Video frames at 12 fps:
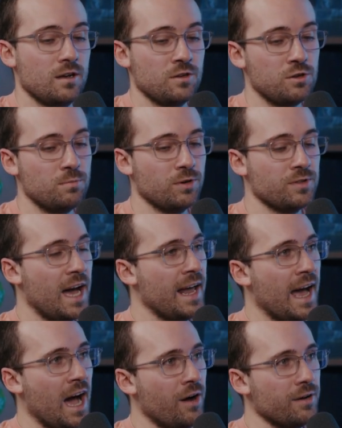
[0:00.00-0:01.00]
You build
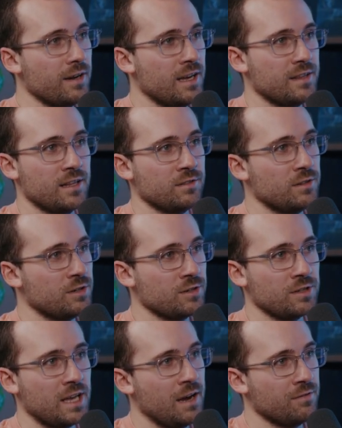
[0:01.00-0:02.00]
that out, and then
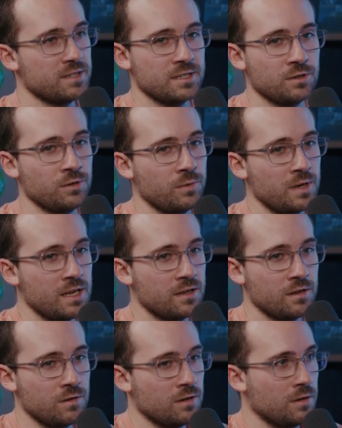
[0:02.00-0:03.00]
literally every single
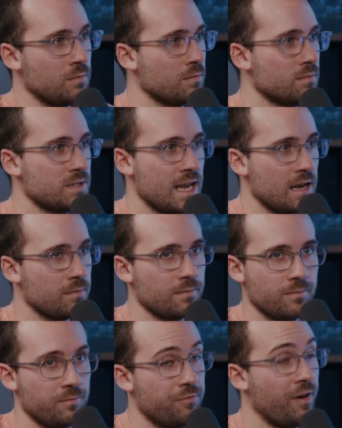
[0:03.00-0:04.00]
week, you could take
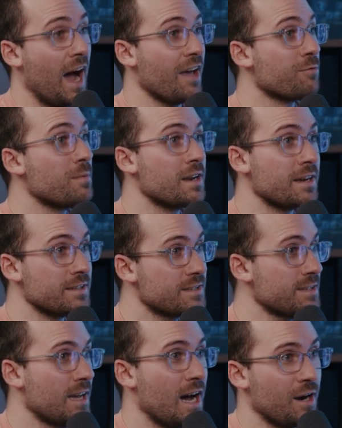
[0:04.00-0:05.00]
5
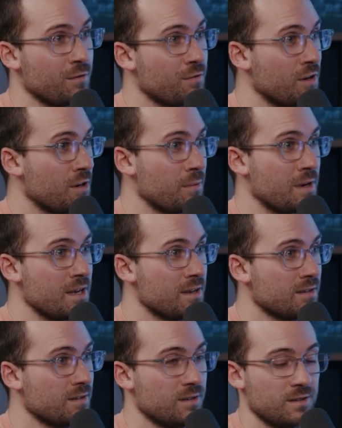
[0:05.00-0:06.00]
minutes out of your
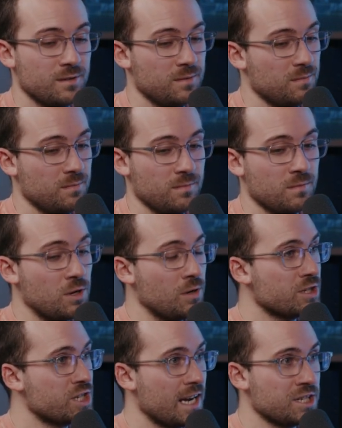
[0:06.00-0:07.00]
week,
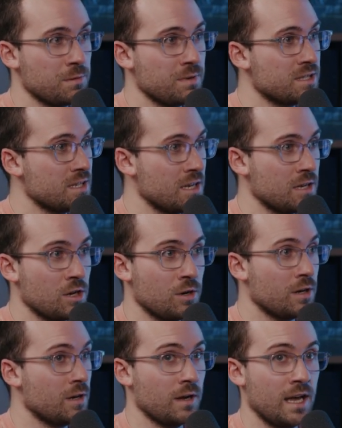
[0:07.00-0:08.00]
go to ChatGPT,
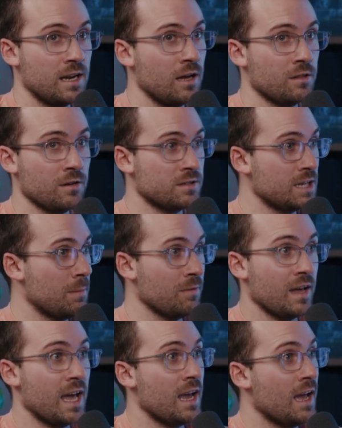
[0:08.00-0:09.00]
go to any other type
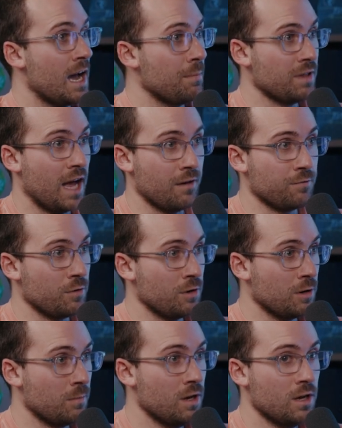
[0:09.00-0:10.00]
of AI
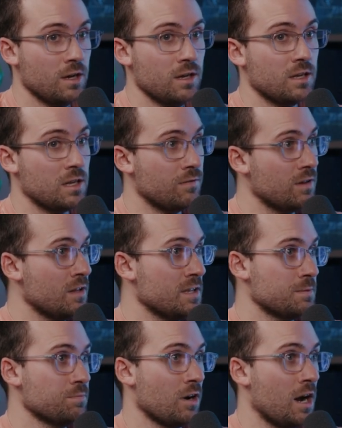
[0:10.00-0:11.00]
platform, give it
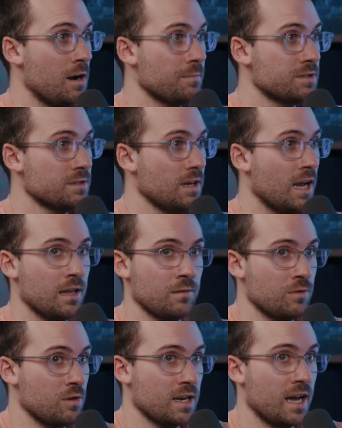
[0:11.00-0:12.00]
this prompt,
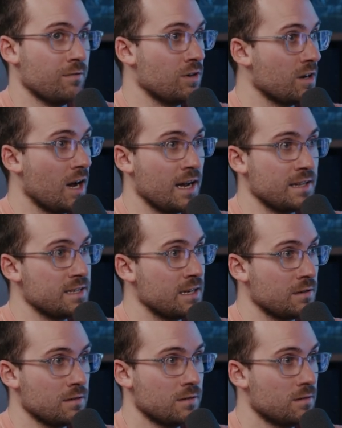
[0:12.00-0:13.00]
and you can have your
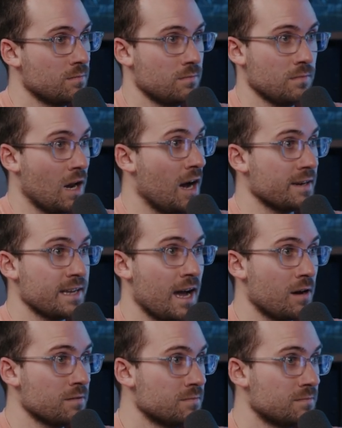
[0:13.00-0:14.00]
content knocked out.